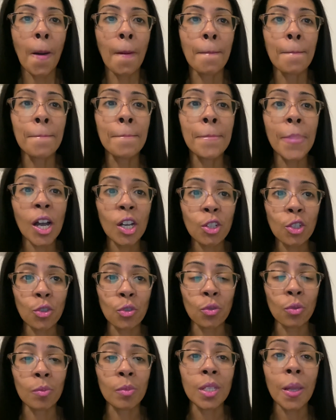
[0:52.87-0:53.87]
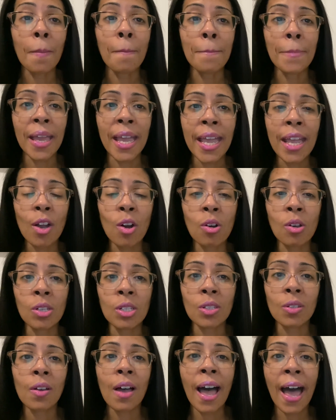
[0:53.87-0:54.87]
Mushrooms may
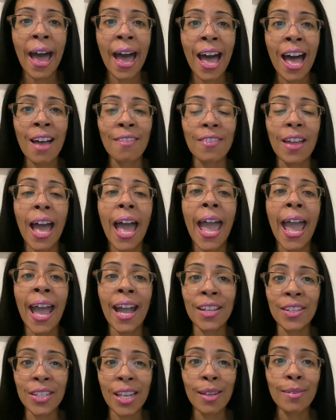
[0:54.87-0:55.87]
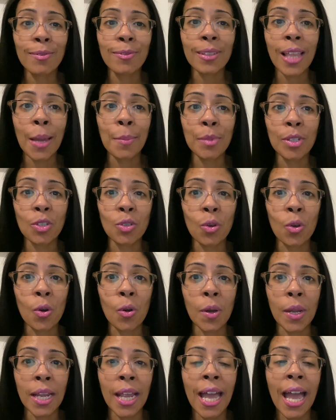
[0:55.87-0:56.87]
also have
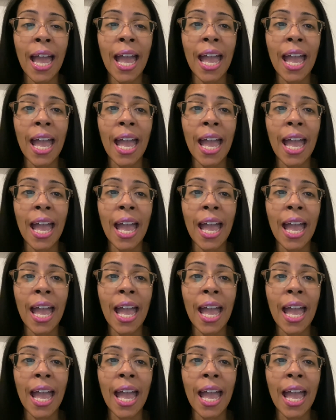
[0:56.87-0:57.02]
anti-inflammatory